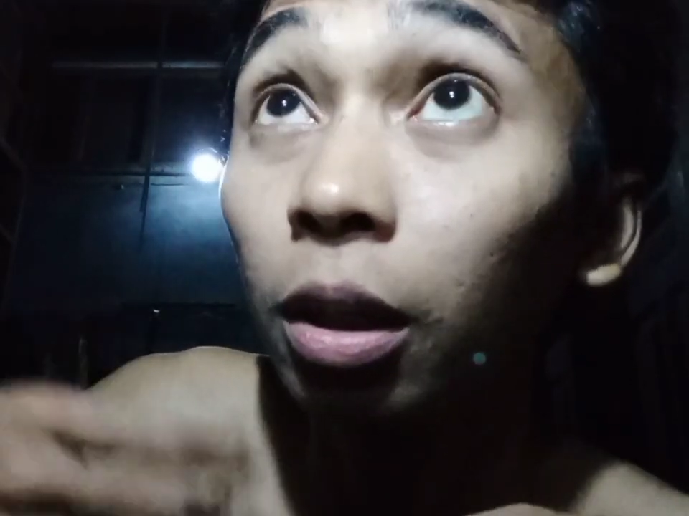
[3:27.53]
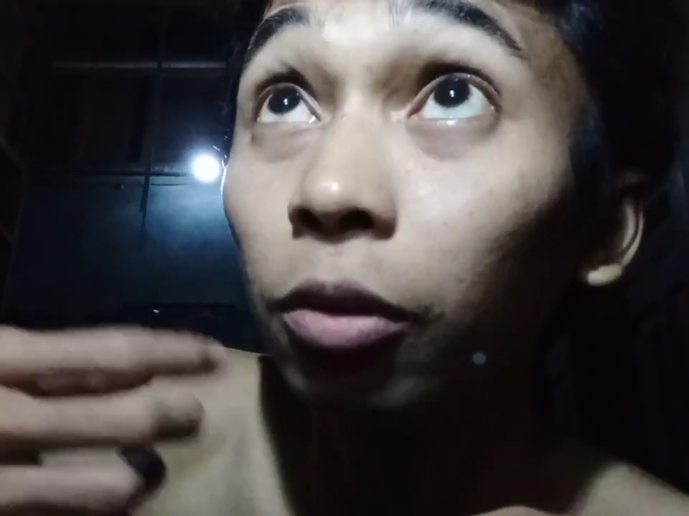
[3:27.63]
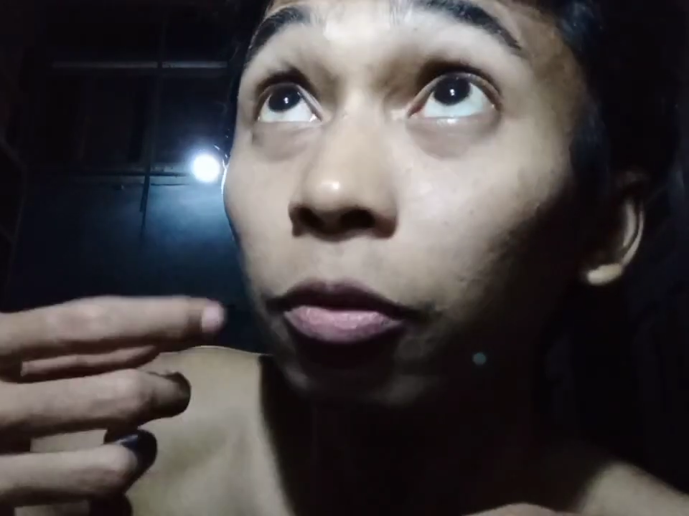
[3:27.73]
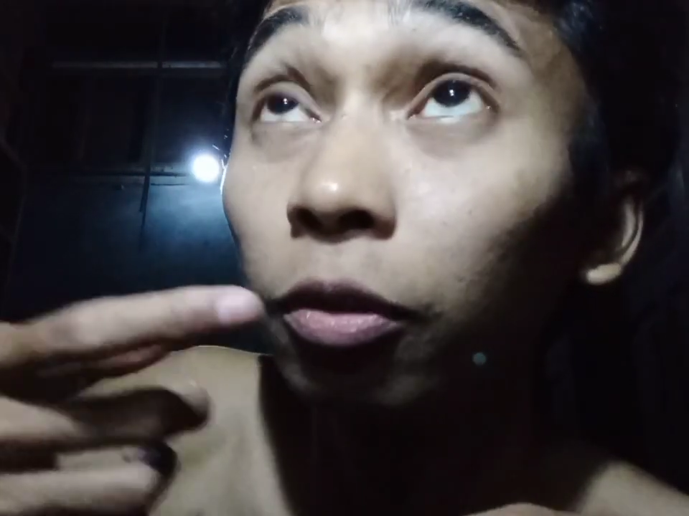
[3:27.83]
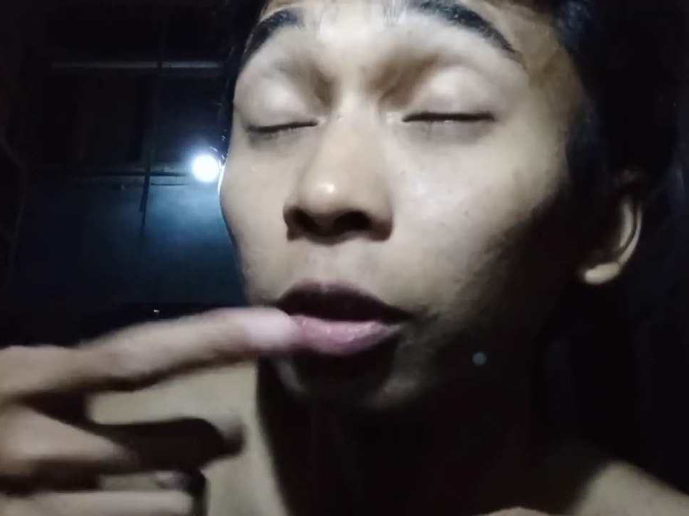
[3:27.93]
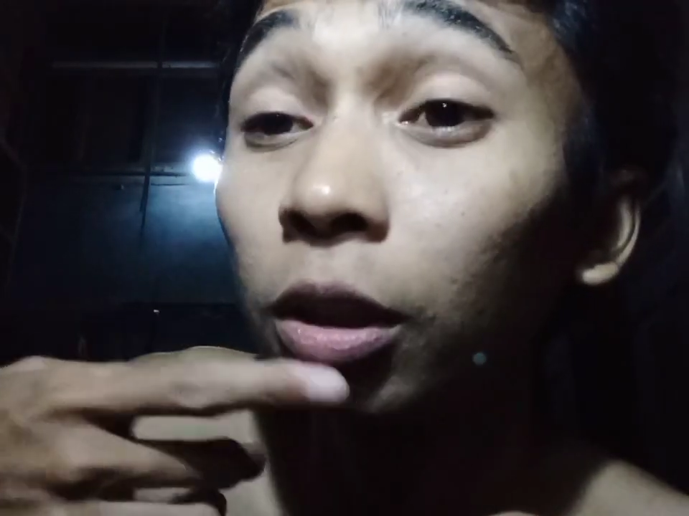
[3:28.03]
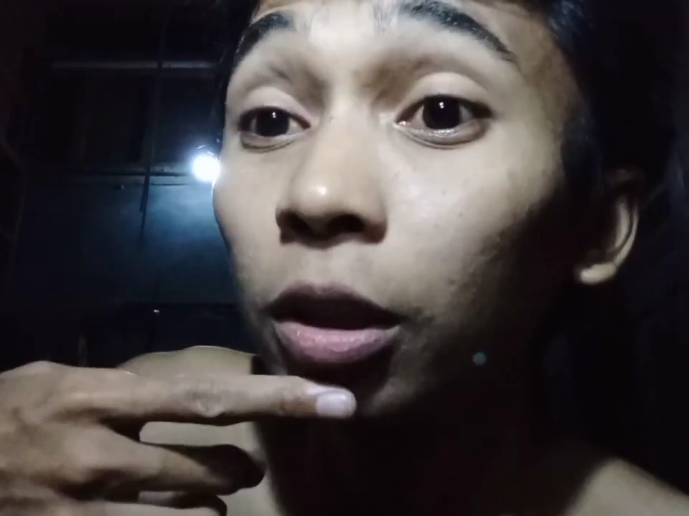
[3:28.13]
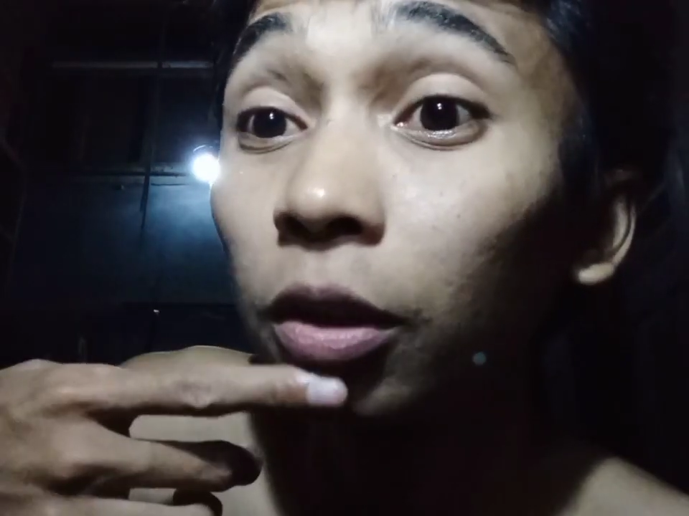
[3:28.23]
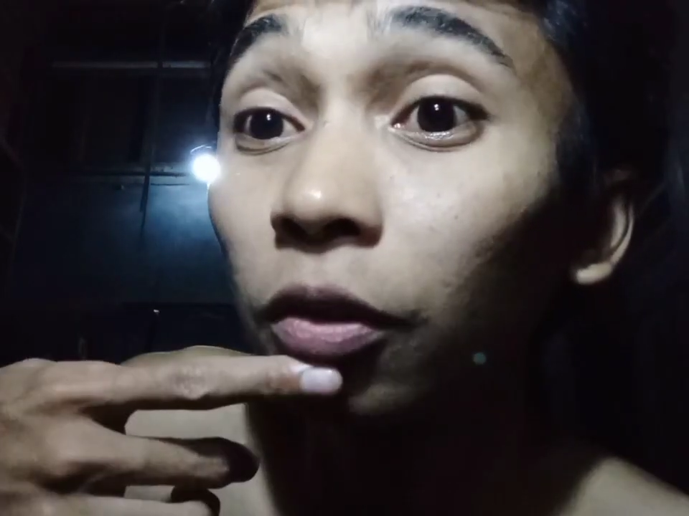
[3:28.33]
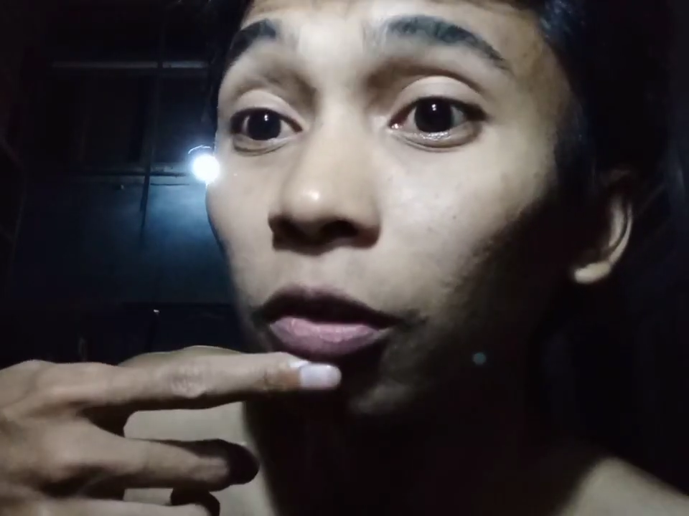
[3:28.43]
of
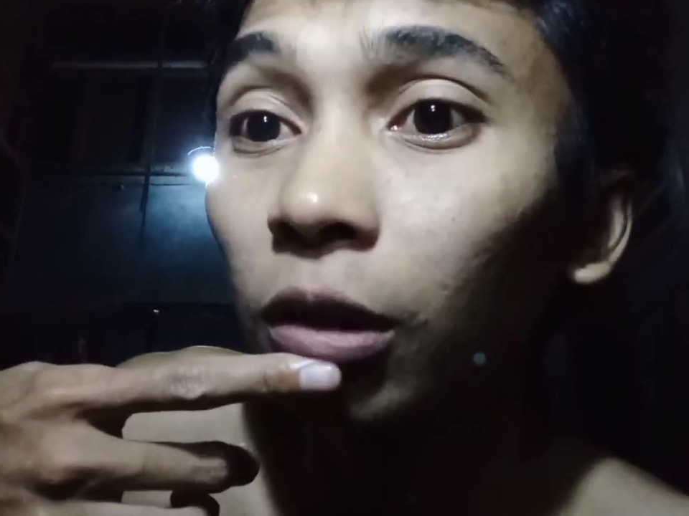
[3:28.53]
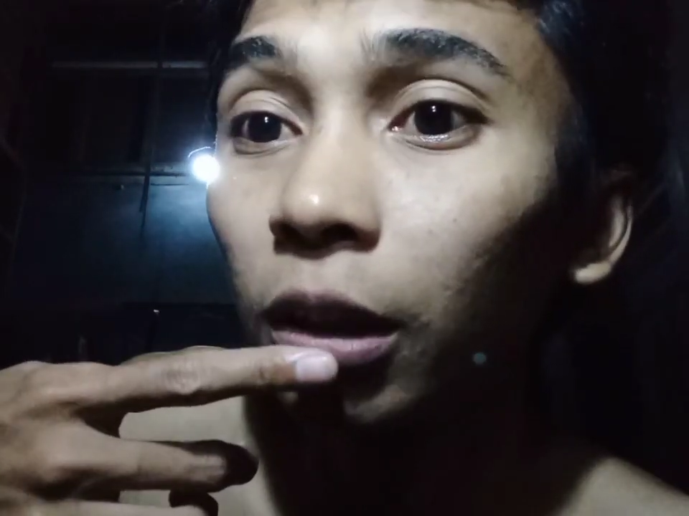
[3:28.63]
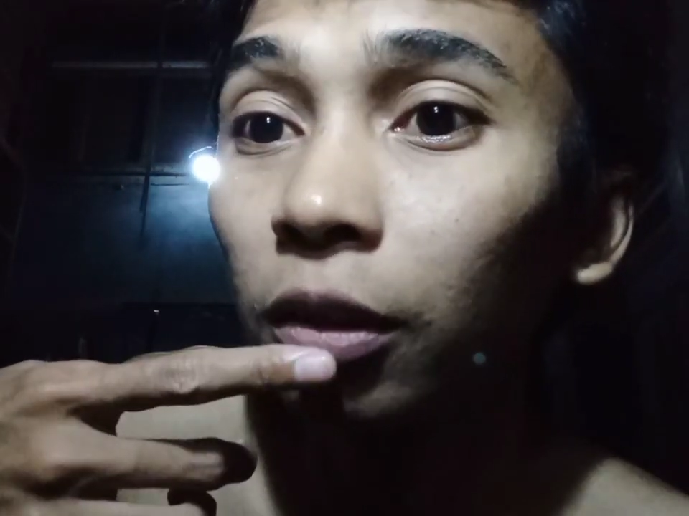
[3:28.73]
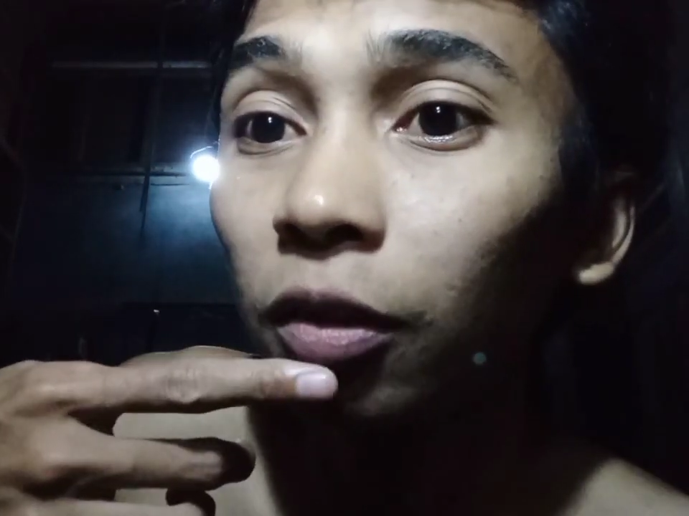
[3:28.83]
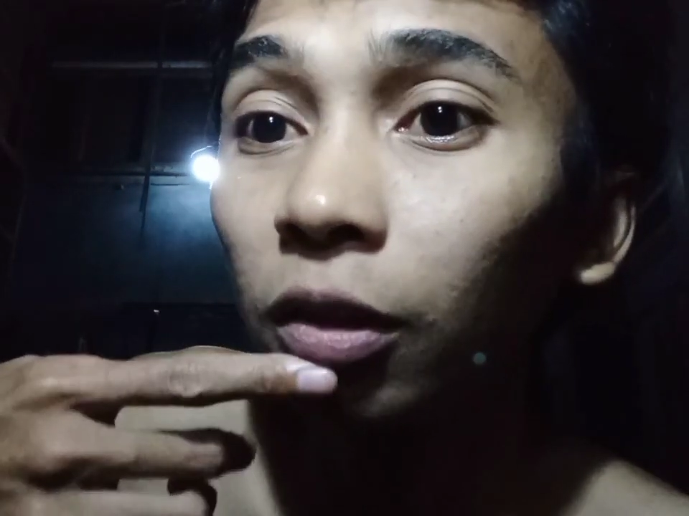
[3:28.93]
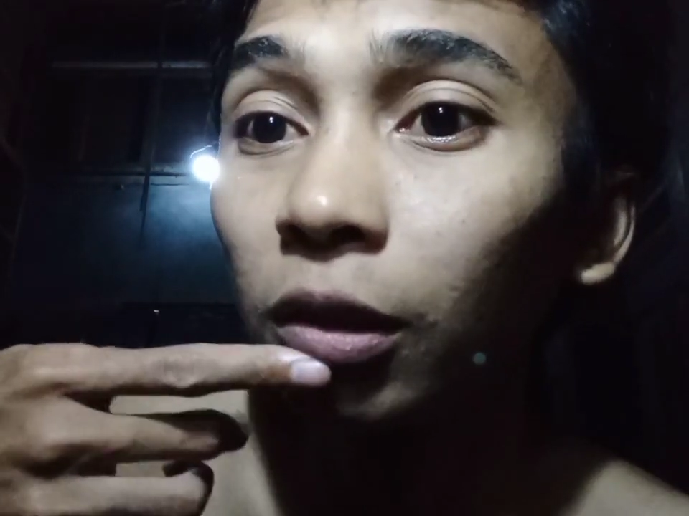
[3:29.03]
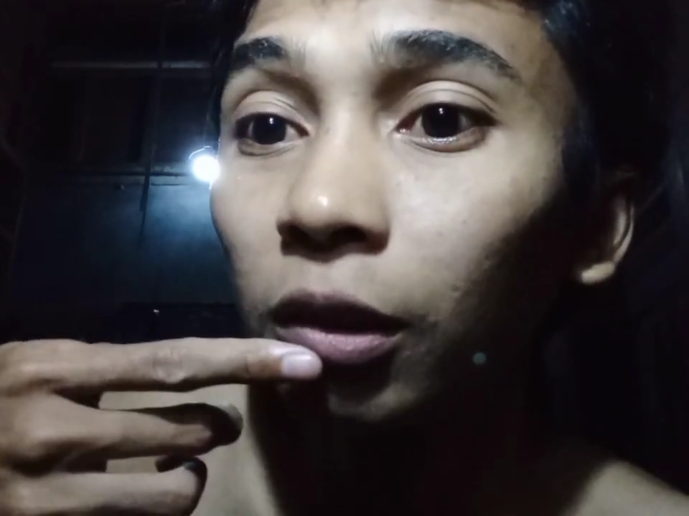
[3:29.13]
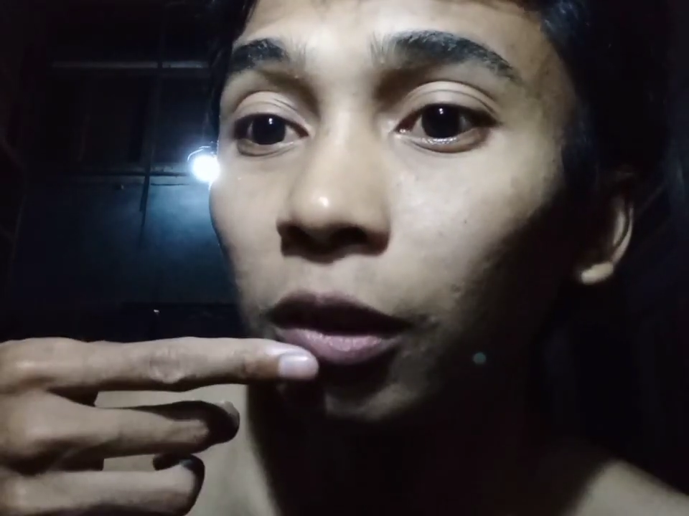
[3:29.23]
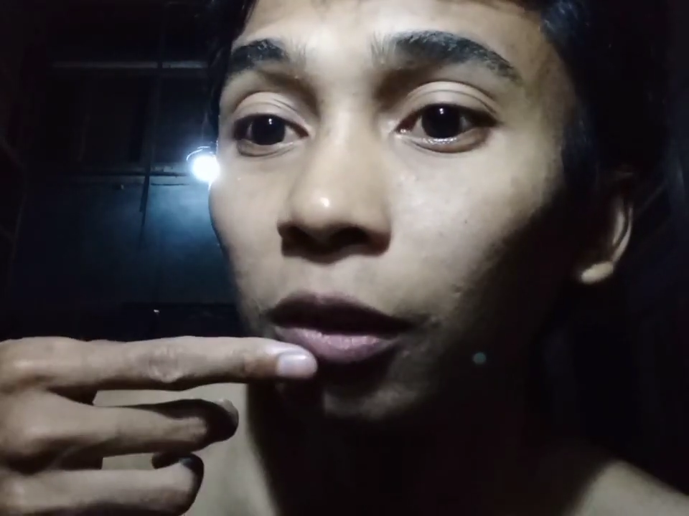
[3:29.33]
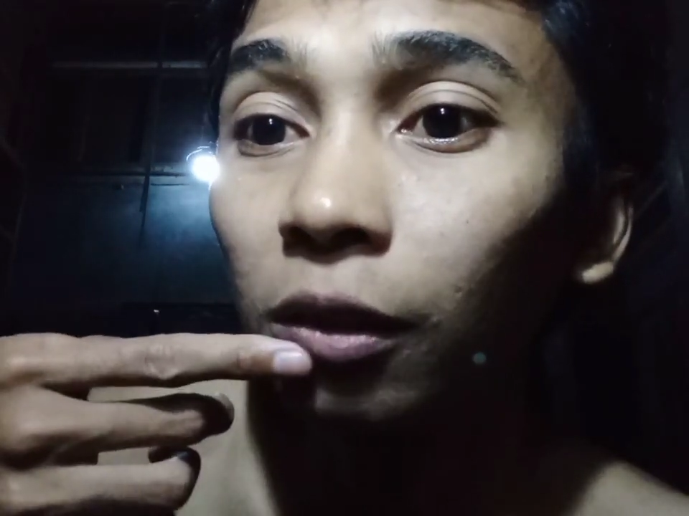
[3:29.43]

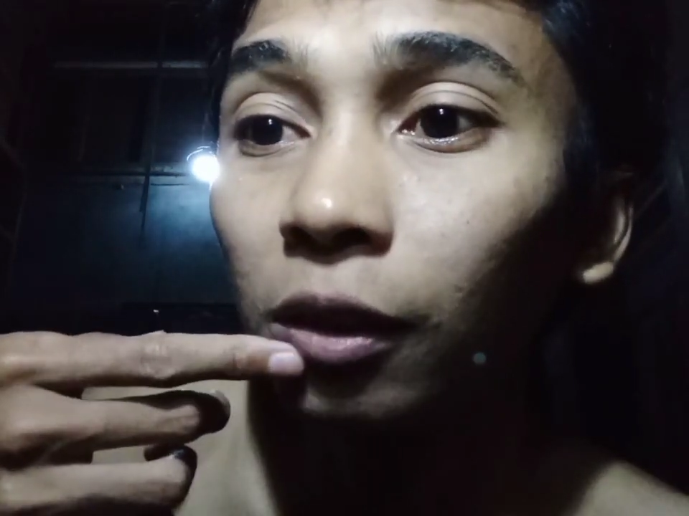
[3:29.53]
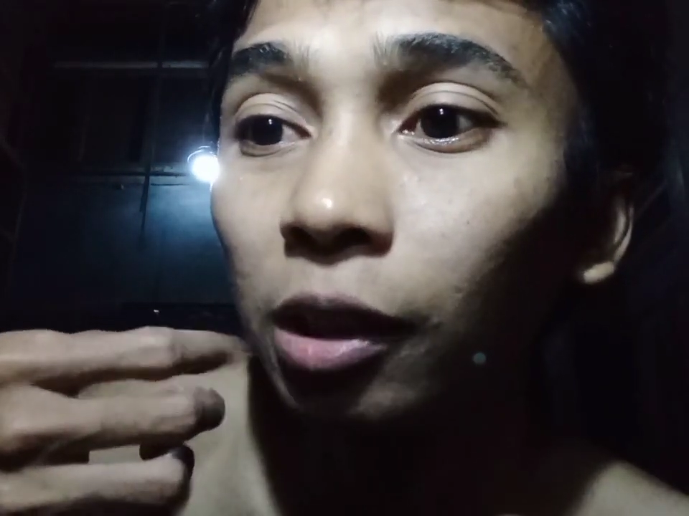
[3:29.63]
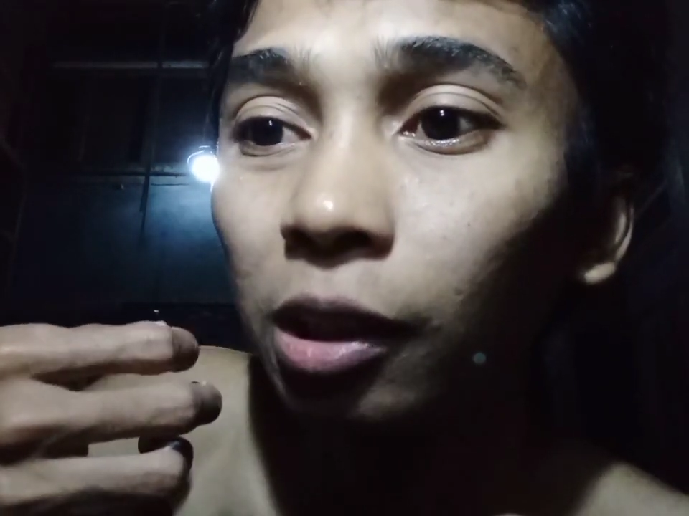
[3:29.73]
tradition here.